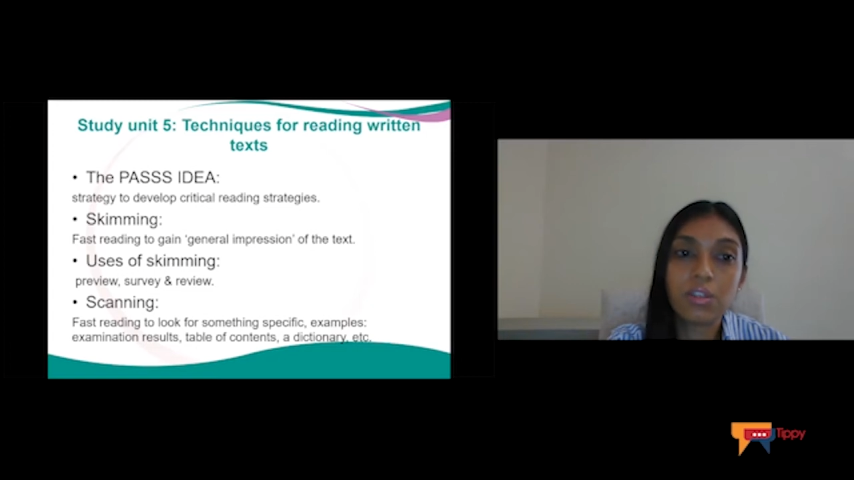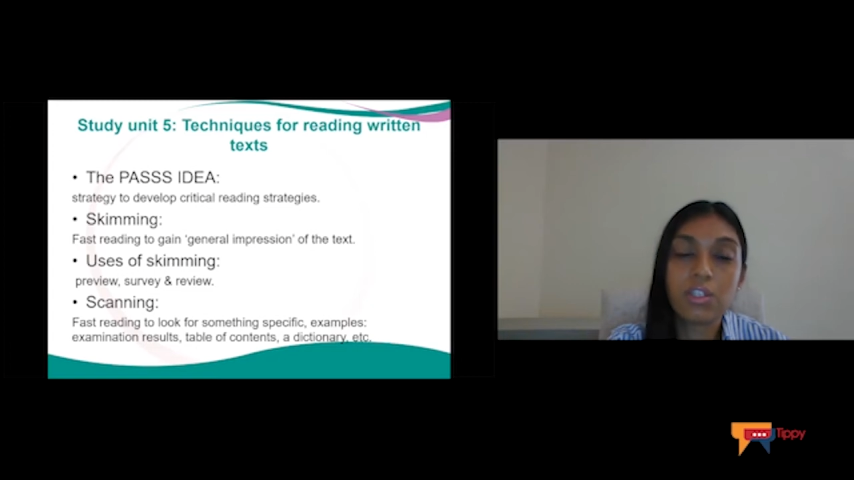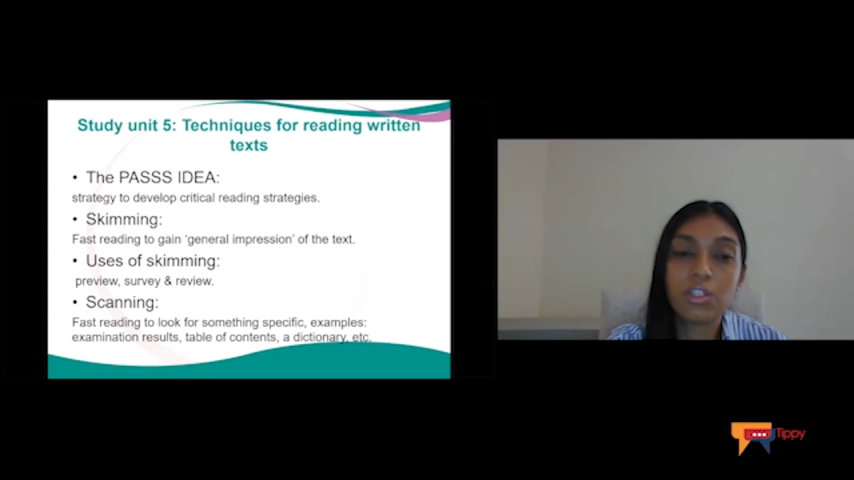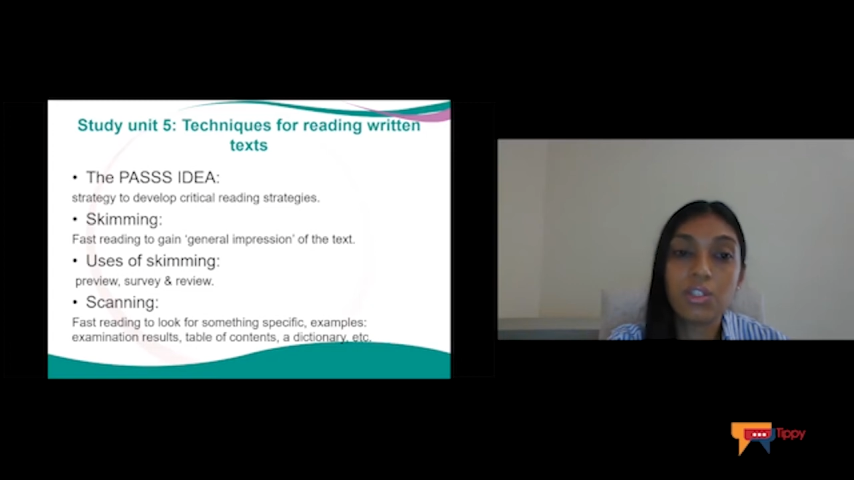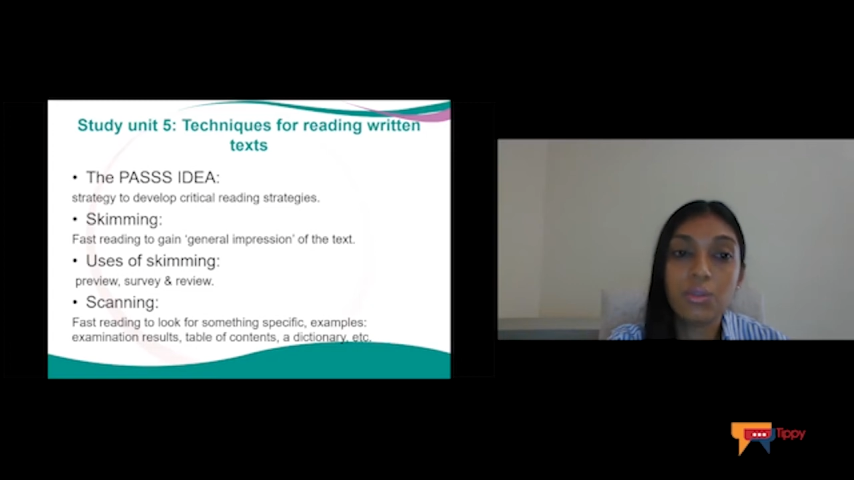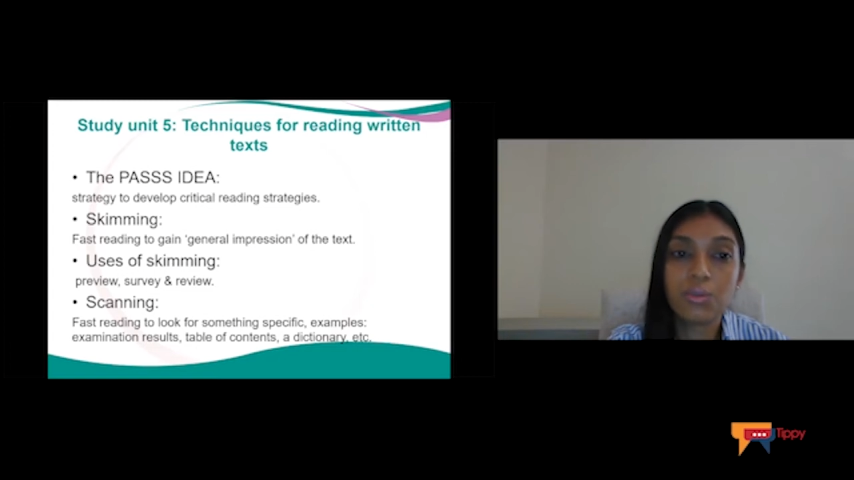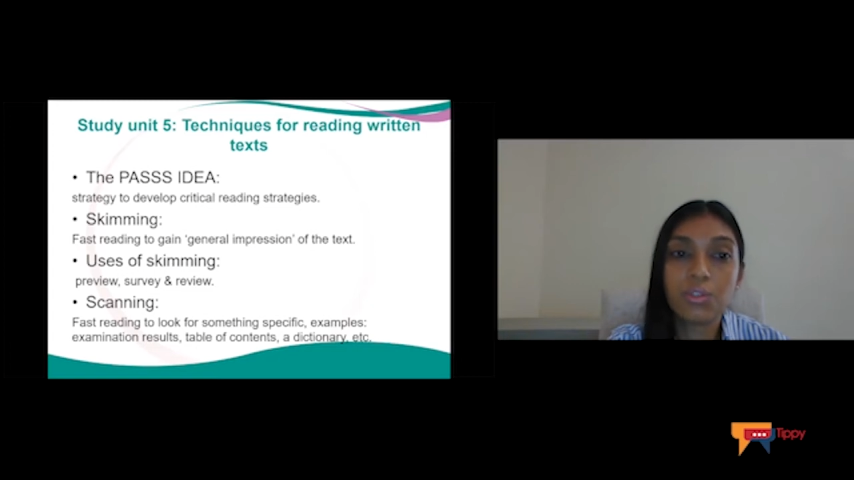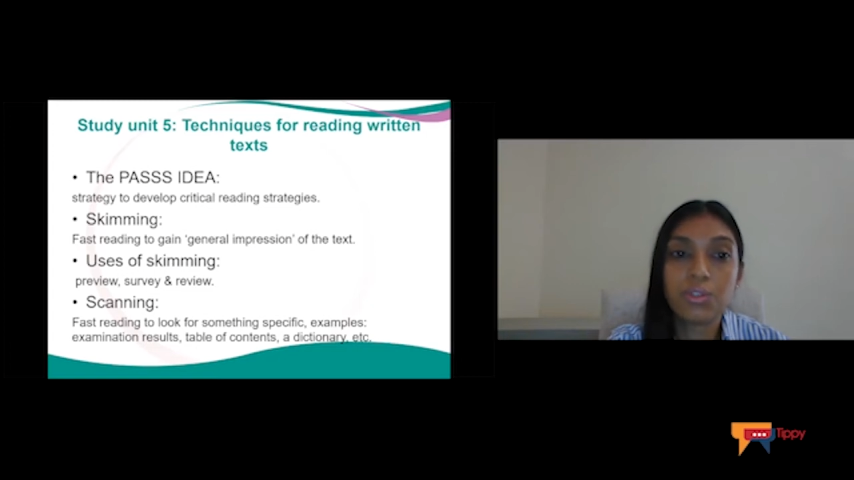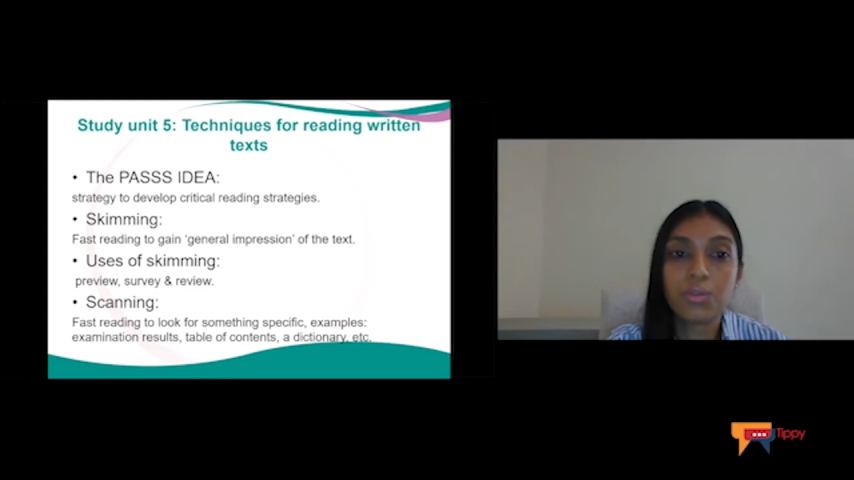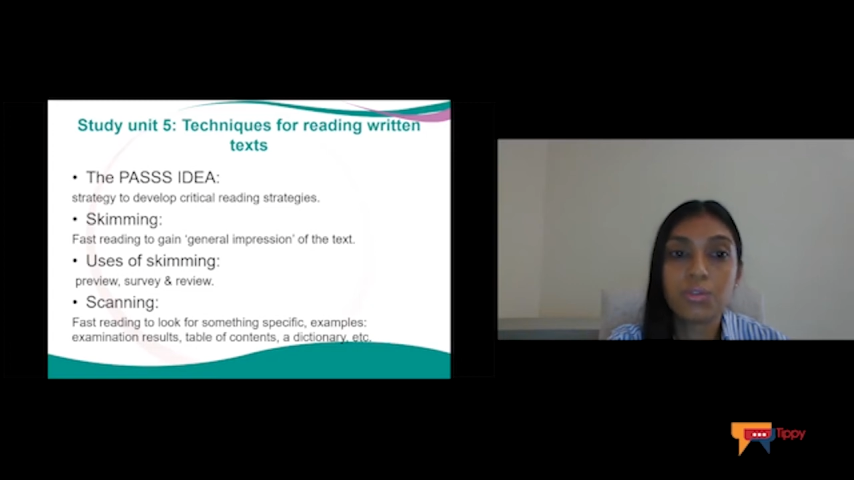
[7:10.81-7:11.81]
that you would
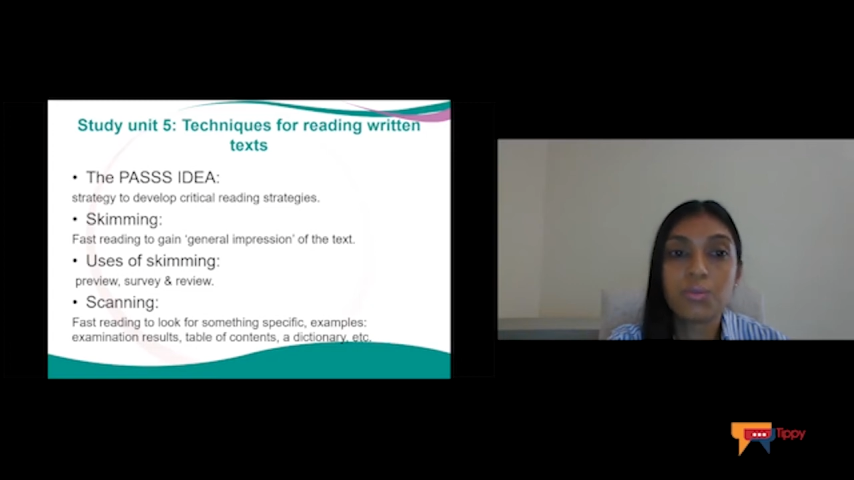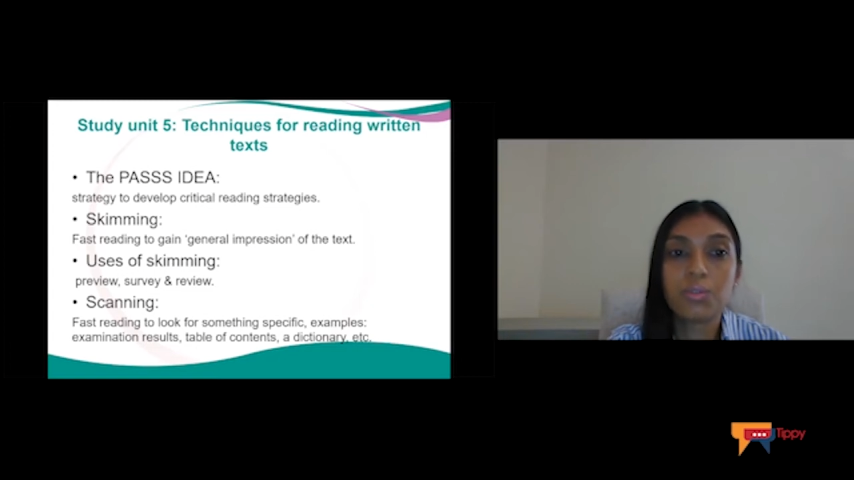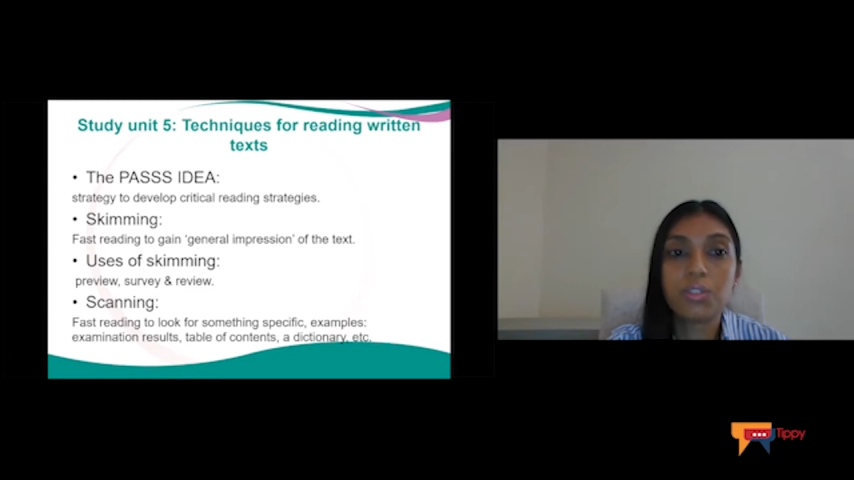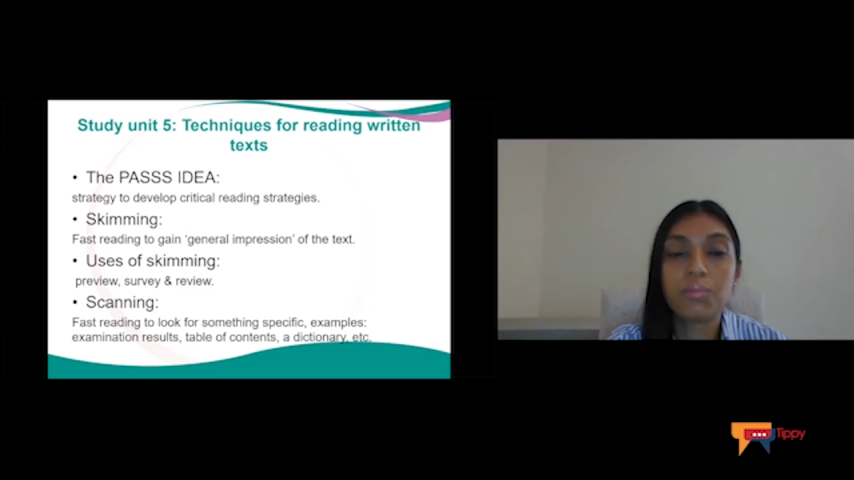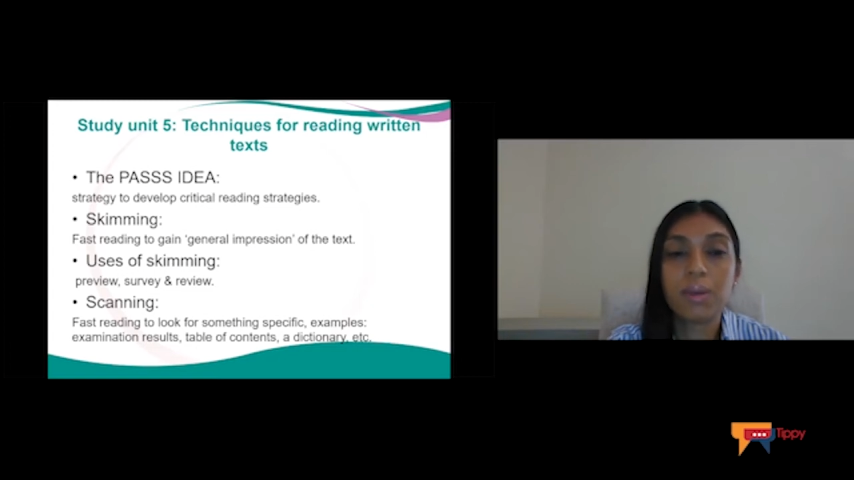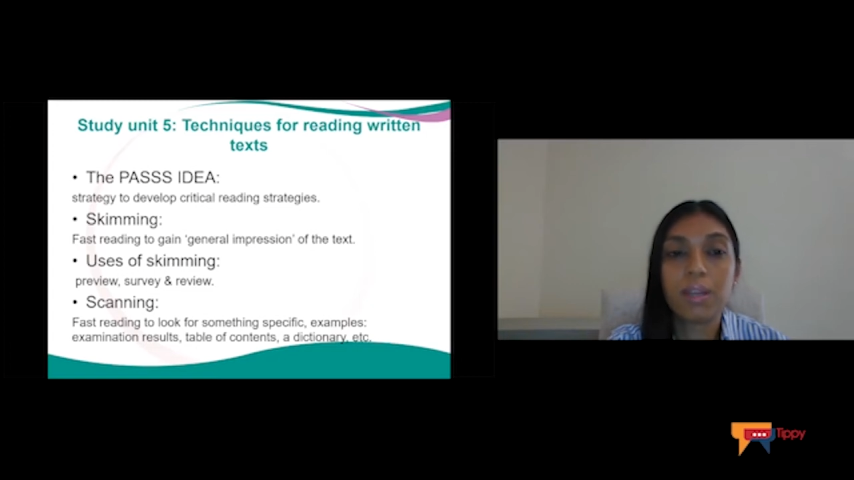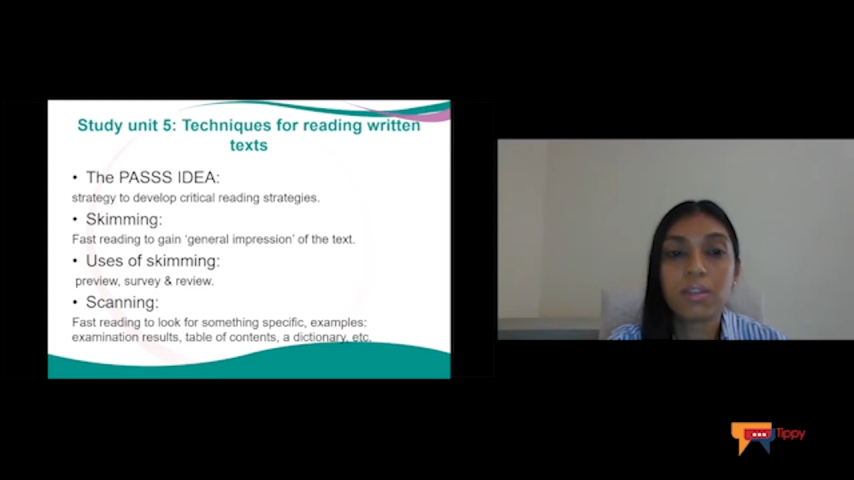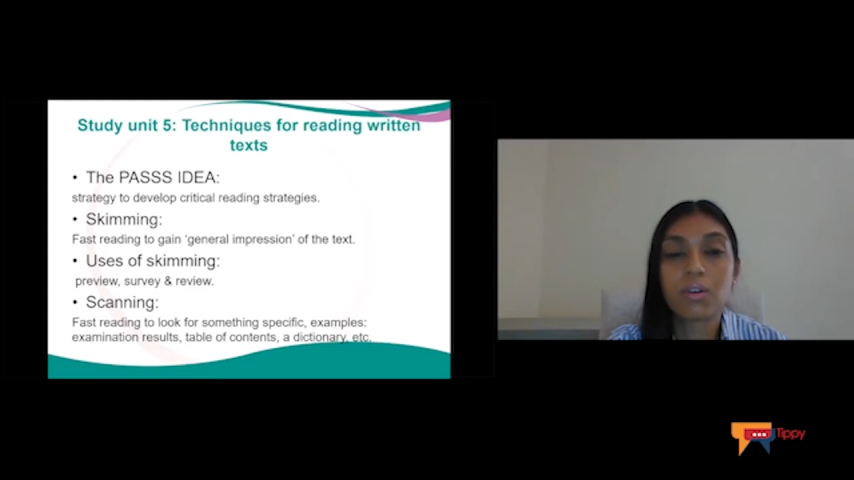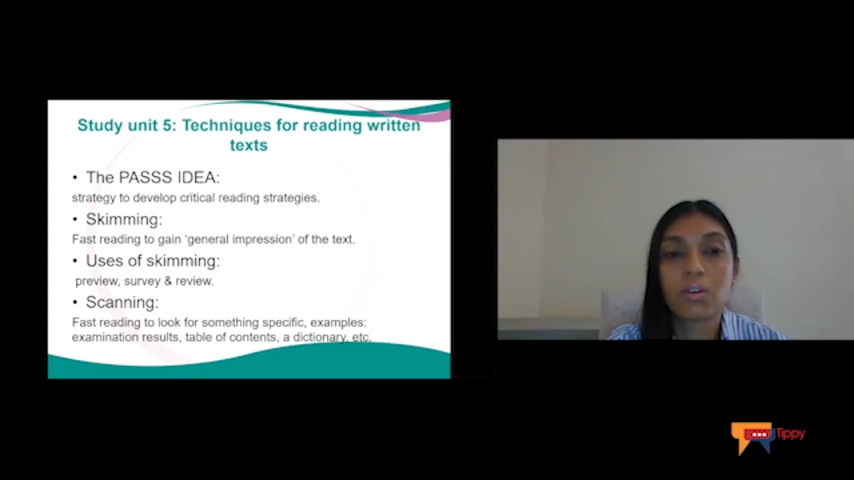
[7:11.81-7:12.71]
choose would depend